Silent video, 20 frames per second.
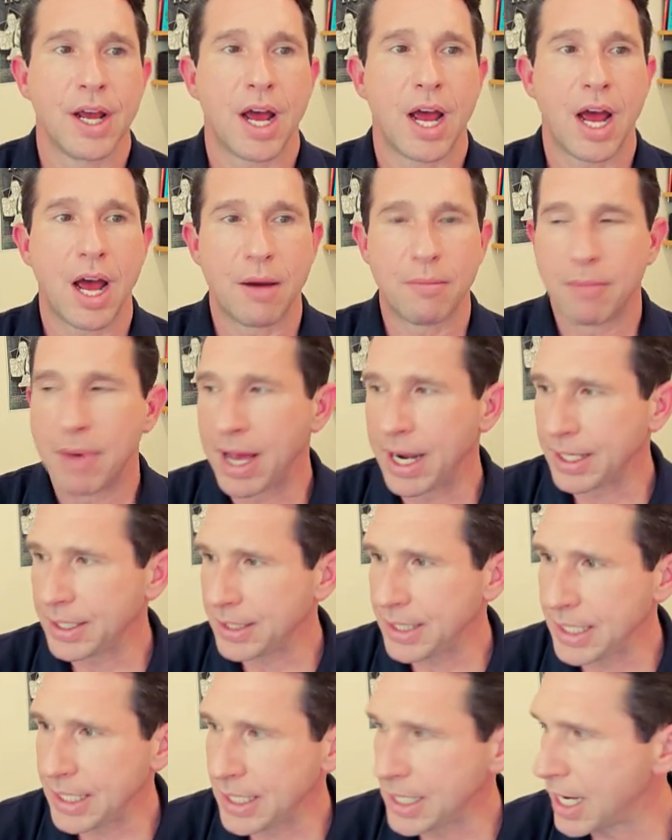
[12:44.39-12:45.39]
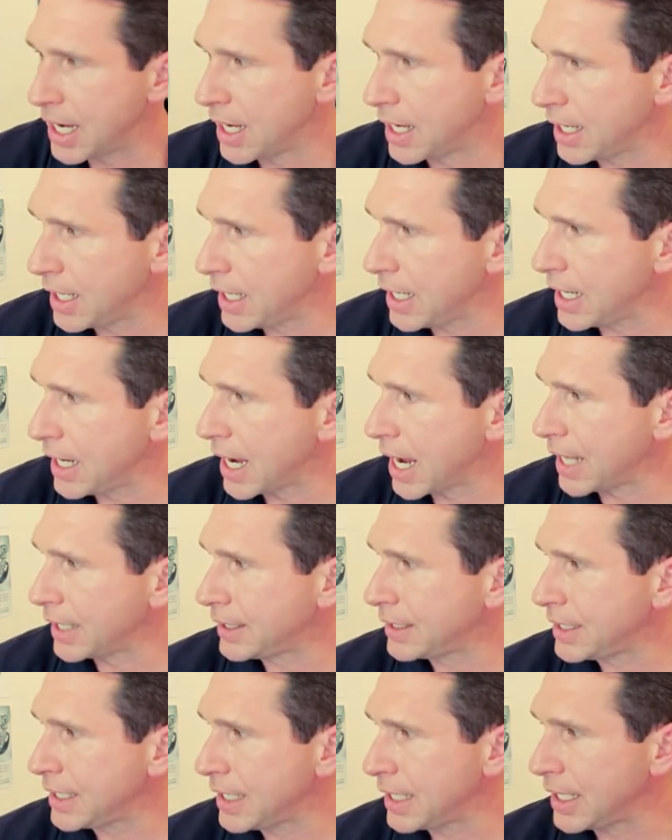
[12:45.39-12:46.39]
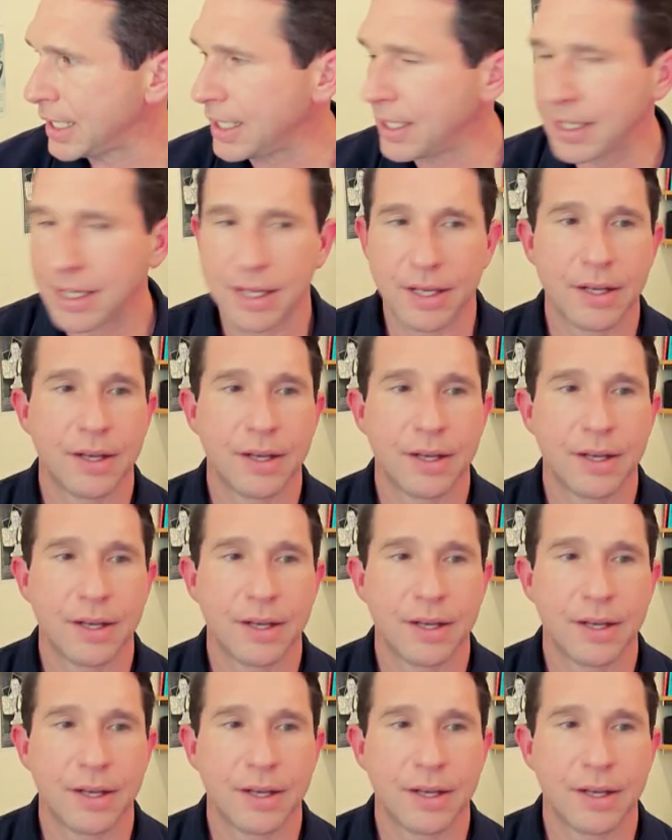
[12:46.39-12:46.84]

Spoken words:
A Martina y a ti,